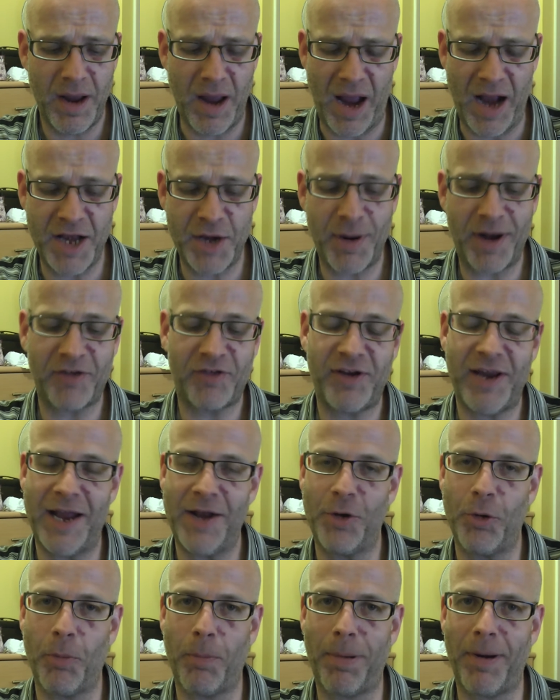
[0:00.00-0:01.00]
And you actually
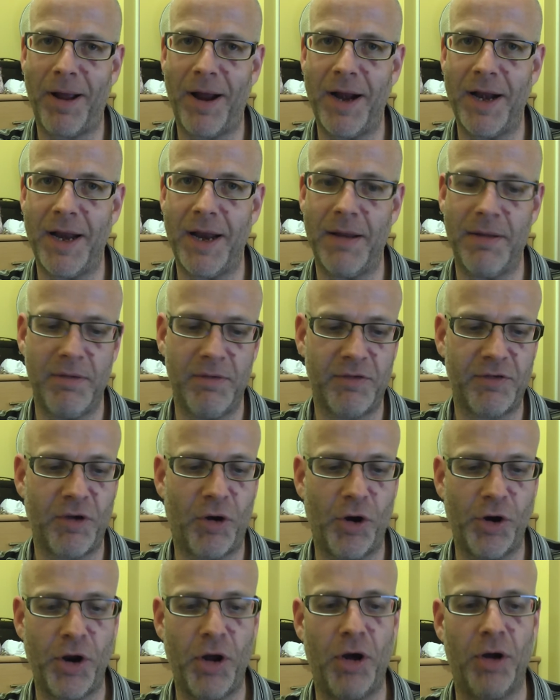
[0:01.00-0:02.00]
end up playing it
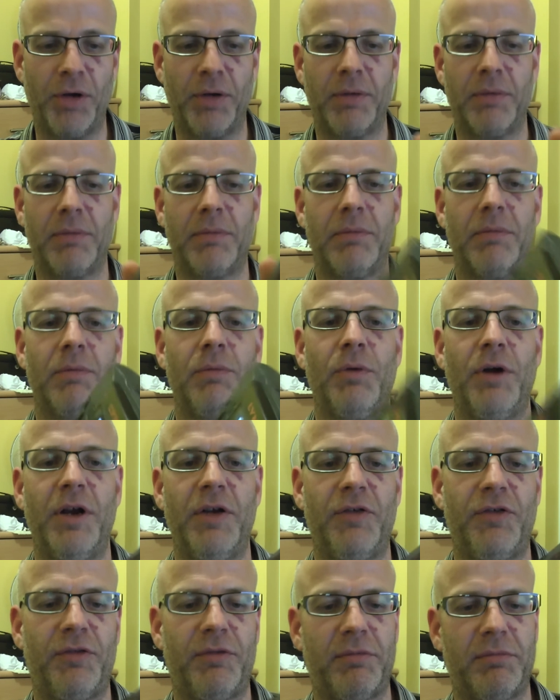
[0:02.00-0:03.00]
side on,
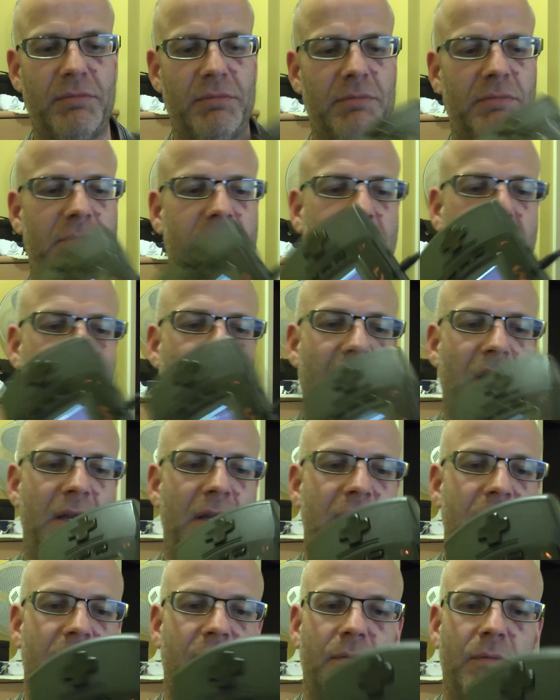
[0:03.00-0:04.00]
which that
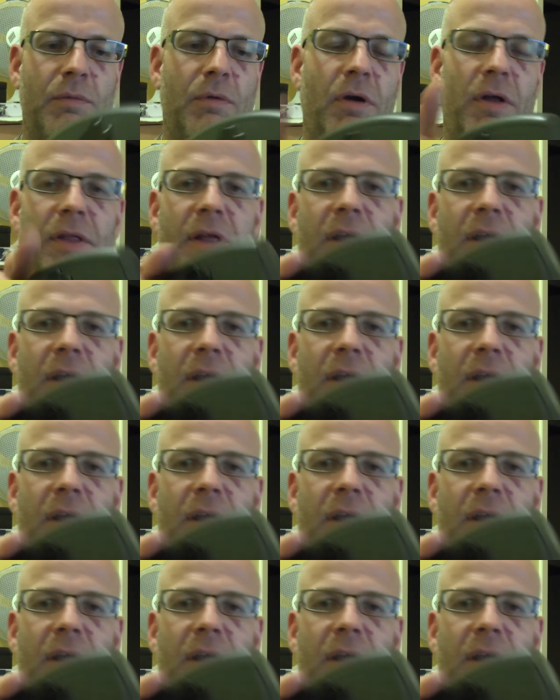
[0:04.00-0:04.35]
is what